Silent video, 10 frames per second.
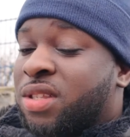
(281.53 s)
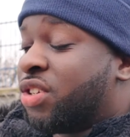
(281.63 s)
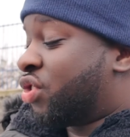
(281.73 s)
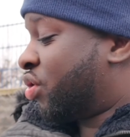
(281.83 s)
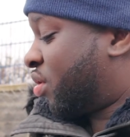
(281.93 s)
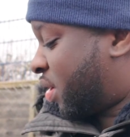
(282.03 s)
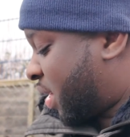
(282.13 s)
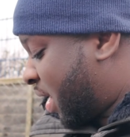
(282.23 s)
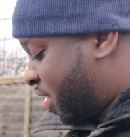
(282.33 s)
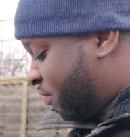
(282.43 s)
the shock
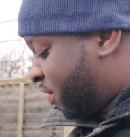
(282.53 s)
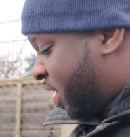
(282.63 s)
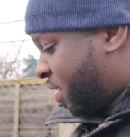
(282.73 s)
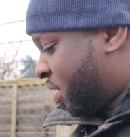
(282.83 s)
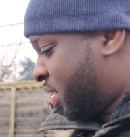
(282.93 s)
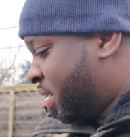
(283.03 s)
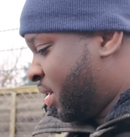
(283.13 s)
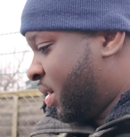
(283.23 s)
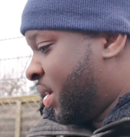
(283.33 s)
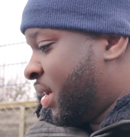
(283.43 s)
at the rear
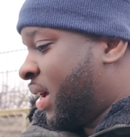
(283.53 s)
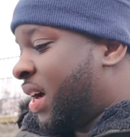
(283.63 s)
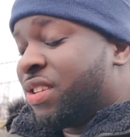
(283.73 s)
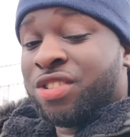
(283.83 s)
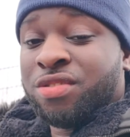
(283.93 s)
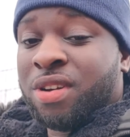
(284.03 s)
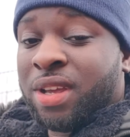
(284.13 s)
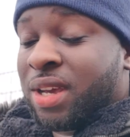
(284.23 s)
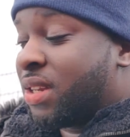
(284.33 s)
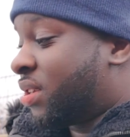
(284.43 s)
and just try to
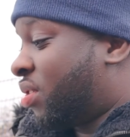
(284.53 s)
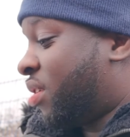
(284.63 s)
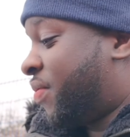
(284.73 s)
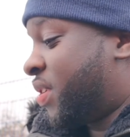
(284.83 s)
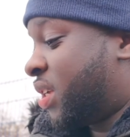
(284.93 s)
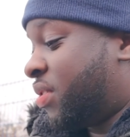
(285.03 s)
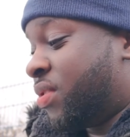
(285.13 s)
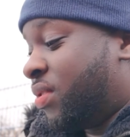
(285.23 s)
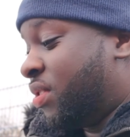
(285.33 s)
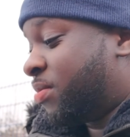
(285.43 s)
get this car up for sale as
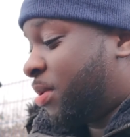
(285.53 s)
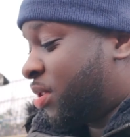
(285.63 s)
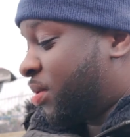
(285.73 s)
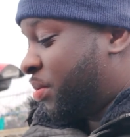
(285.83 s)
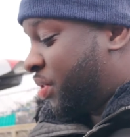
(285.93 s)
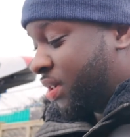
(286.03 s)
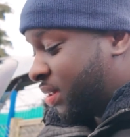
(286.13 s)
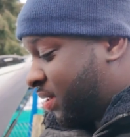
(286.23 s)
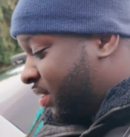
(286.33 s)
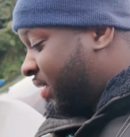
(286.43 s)
soon as possible,
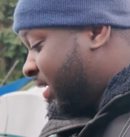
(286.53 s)
because